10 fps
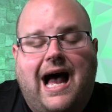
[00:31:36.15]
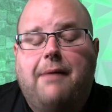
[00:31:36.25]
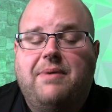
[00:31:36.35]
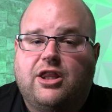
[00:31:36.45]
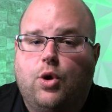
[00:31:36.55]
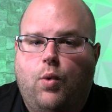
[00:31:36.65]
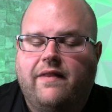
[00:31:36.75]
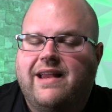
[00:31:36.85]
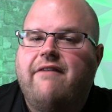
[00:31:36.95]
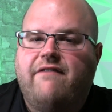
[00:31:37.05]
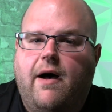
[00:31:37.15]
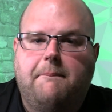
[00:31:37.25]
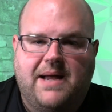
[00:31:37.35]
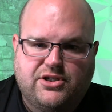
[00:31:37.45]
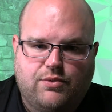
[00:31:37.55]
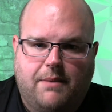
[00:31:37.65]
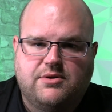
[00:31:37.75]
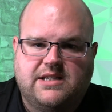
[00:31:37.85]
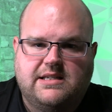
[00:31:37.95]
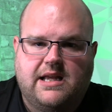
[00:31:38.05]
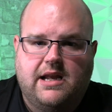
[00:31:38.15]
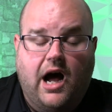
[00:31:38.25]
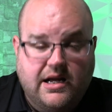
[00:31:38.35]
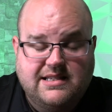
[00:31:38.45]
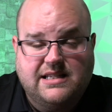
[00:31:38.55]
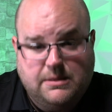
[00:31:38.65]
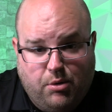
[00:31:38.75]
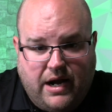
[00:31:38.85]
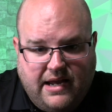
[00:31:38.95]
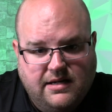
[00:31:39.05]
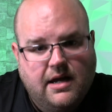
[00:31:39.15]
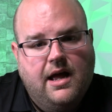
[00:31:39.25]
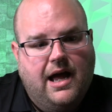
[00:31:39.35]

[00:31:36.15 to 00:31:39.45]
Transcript: I picked the one that I felt best represented us as a brand,